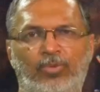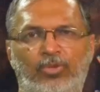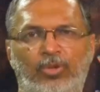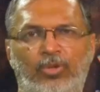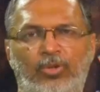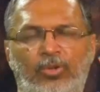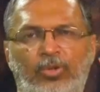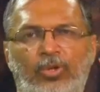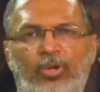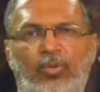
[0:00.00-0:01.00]
So,
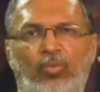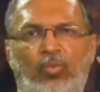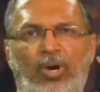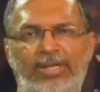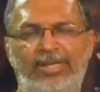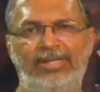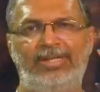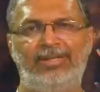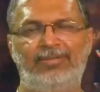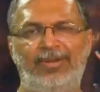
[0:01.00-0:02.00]
what it
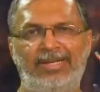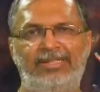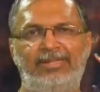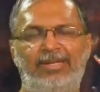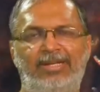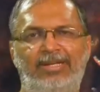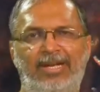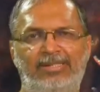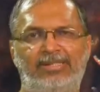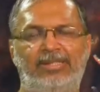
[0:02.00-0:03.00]
effectively
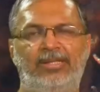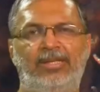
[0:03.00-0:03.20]
does